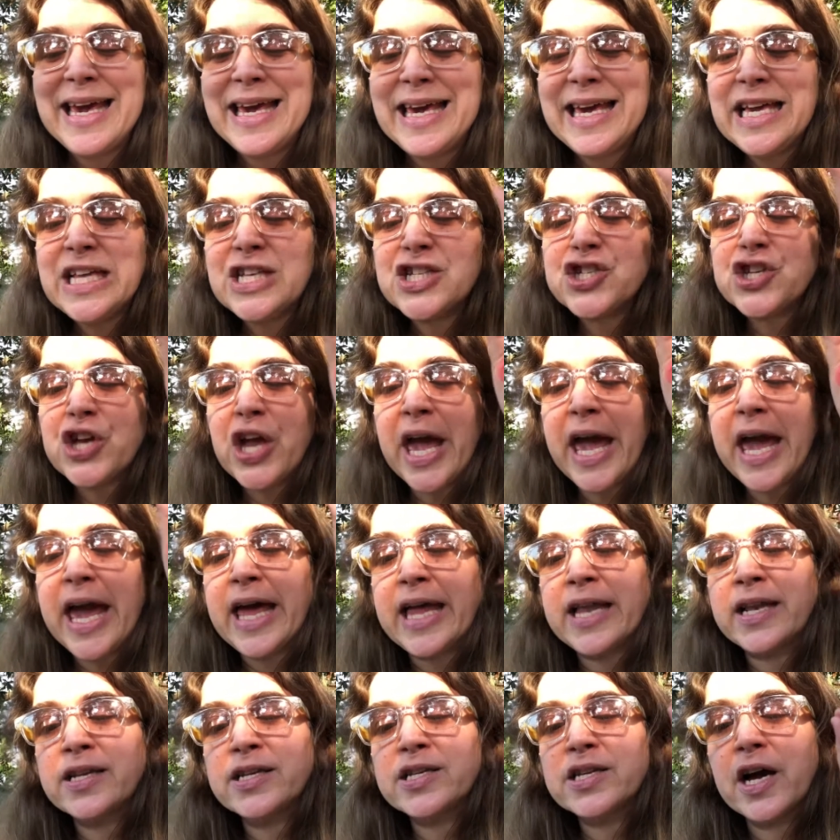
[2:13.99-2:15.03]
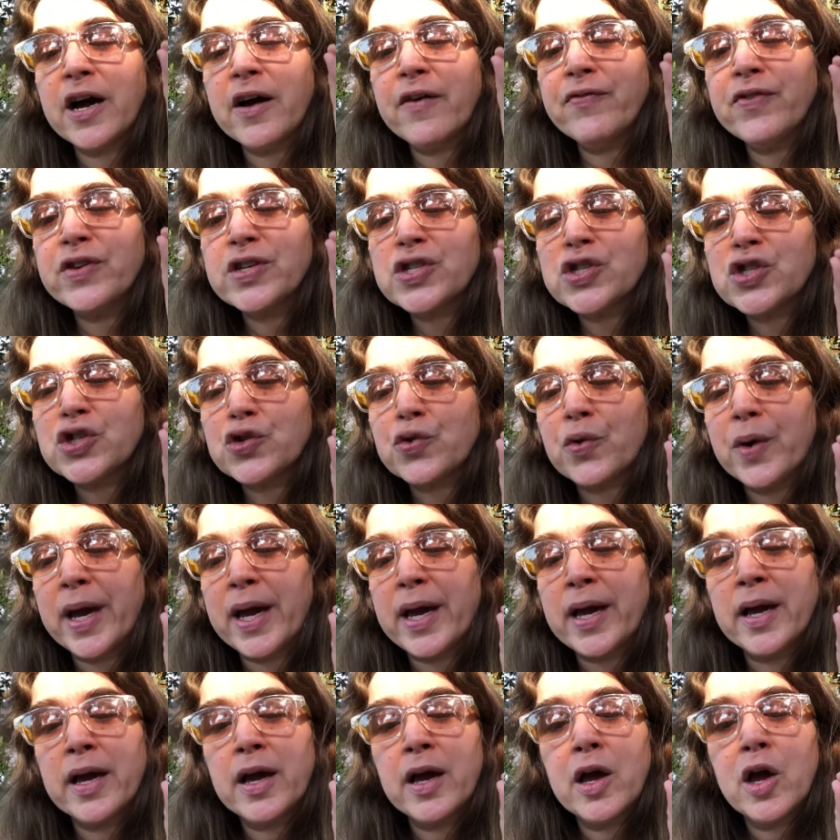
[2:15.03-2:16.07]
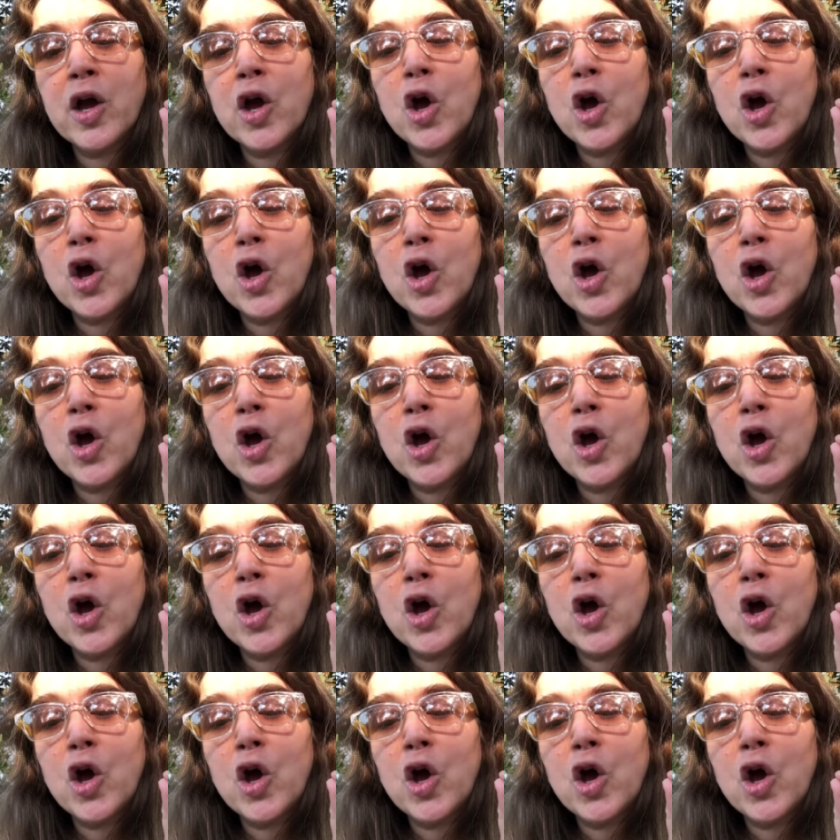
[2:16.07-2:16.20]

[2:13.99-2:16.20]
each end of the string